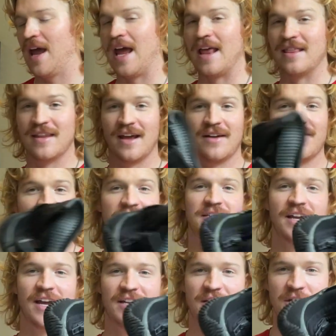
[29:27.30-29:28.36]
And then I've
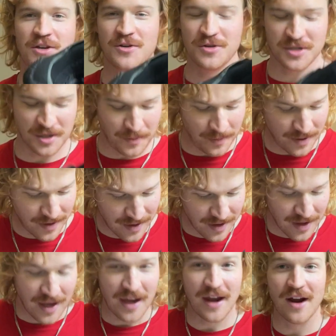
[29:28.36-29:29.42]
actually had to use them
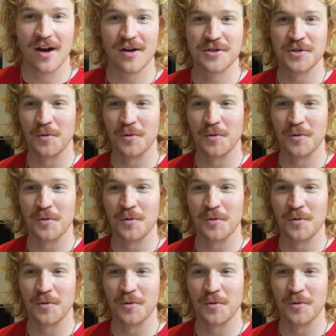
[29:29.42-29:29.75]
here